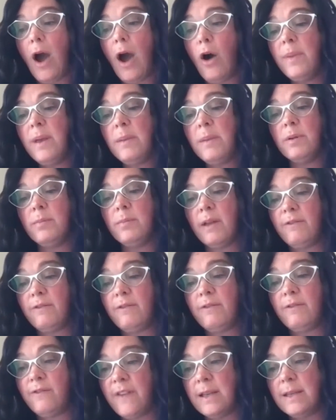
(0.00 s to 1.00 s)
how people
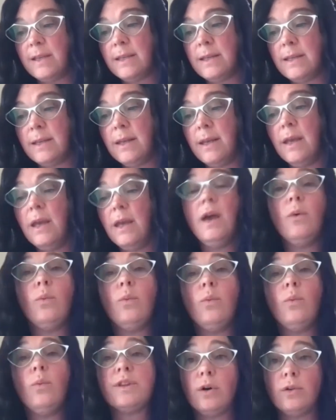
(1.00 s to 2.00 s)
might fit
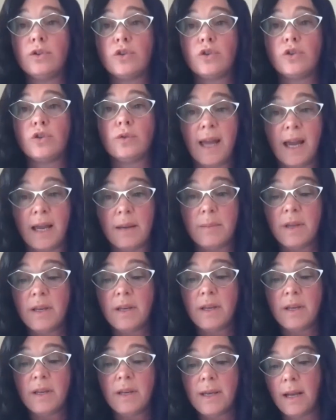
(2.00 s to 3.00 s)
with cultural
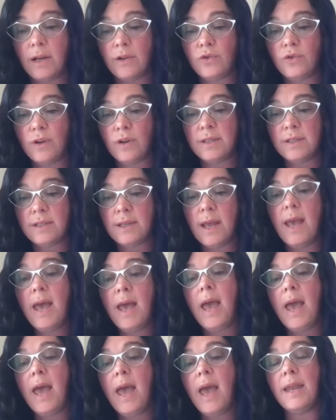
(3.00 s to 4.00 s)
alignment at
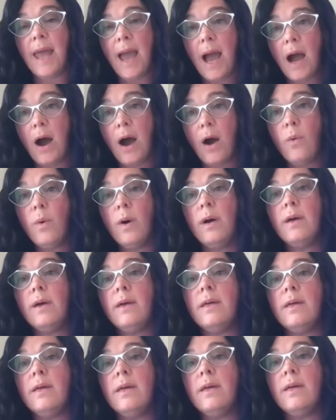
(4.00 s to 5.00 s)
Huntress and how
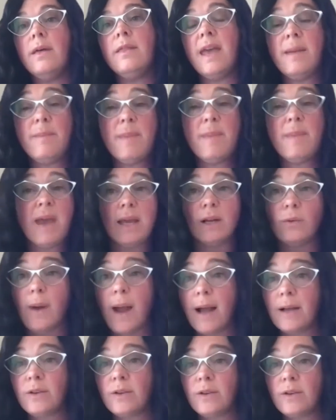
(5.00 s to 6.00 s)
they may
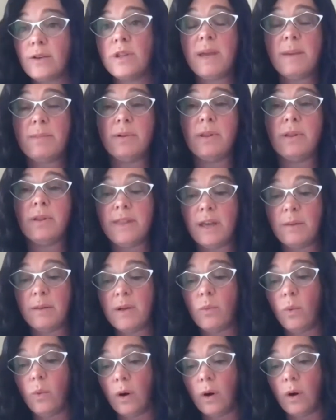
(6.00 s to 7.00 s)
interact with the people that
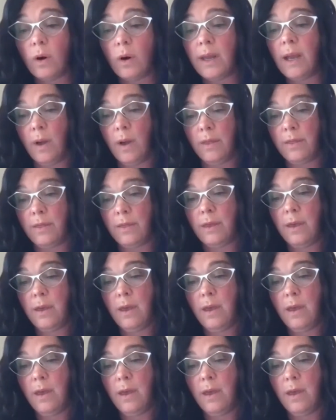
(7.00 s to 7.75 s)
they'll be working with.